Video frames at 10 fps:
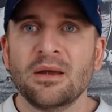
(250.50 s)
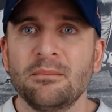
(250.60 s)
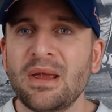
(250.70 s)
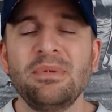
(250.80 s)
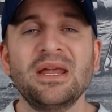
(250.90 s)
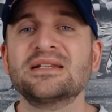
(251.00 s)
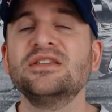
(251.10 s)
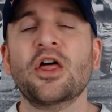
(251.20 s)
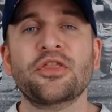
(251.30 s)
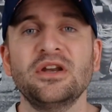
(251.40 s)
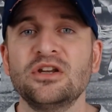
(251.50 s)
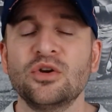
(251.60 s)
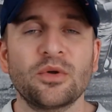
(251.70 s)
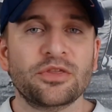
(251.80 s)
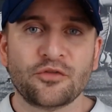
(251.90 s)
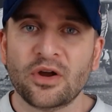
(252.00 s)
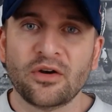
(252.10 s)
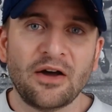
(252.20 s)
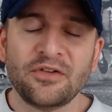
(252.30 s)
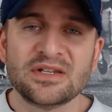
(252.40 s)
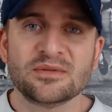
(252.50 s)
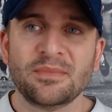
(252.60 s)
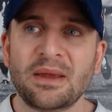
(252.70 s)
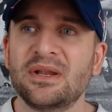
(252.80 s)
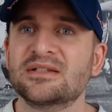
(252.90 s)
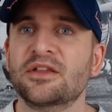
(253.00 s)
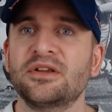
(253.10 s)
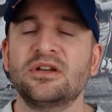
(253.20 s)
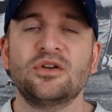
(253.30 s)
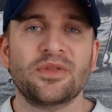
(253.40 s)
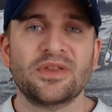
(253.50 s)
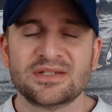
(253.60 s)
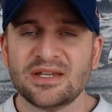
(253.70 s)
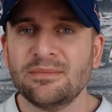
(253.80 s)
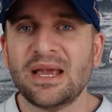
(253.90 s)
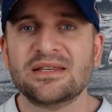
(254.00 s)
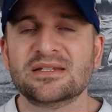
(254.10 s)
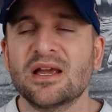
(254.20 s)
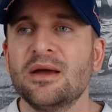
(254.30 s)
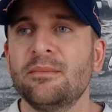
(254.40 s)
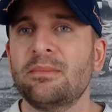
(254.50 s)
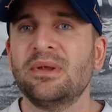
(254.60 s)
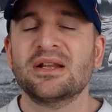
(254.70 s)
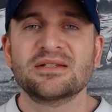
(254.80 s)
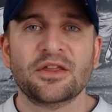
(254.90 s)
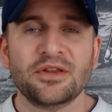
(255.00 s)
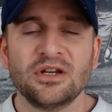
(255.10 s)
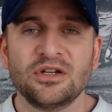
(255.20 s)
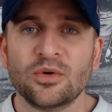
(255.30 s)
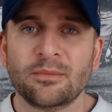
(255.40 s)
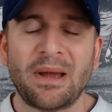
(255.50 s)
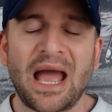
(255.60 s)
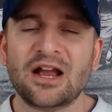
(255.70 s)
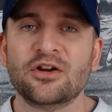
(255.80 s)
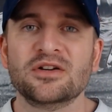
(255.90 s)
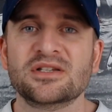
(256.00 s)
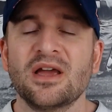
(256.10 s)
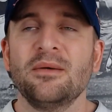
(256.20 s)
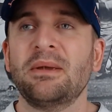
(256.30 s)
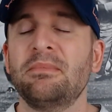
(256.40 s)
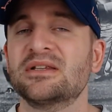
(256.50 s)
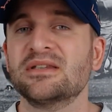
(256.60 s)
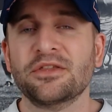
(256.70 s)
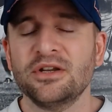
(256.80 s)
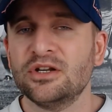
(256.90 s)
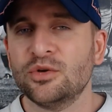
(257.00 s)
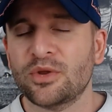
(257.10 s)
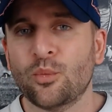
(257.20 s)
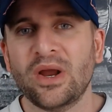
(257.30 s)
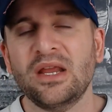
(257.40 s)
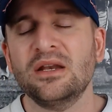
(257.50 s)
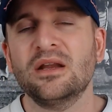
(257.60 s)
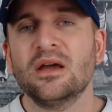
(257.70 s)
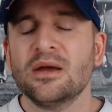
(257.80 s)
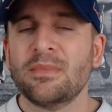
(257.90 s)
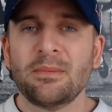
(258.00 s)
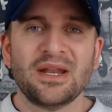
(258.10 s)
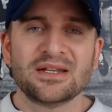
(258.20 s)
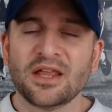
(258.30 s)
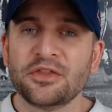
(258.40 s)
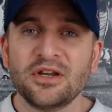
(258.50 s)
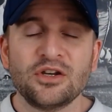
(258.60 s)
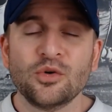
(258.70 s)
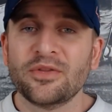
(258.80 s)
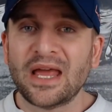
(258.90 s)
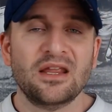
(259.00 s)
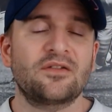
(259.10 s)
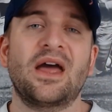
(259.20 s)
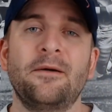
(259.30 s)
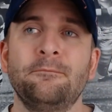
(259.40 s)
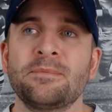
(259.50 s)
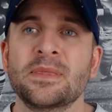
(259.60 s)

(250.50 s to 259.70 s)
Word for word: Maybe it has nothing to do with the front office. Maybe it has nothing to do with his teammates. Maybe it has nothing to do with the Packers. Maybe it has nothing to do with winning. Maybe it has nothing to do with any of that.